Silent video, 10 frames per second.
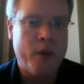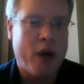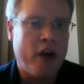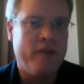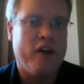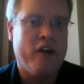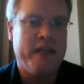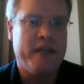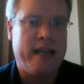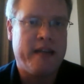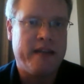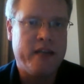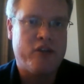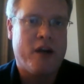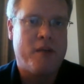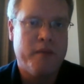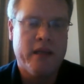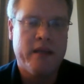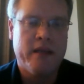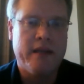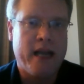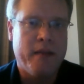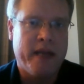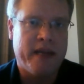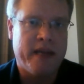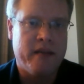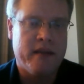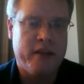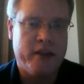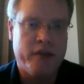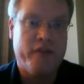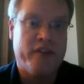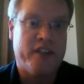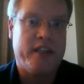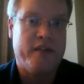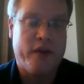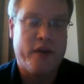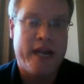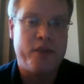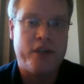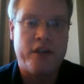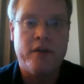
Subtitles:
And through our involvement at the Interoperability Lab at the University of New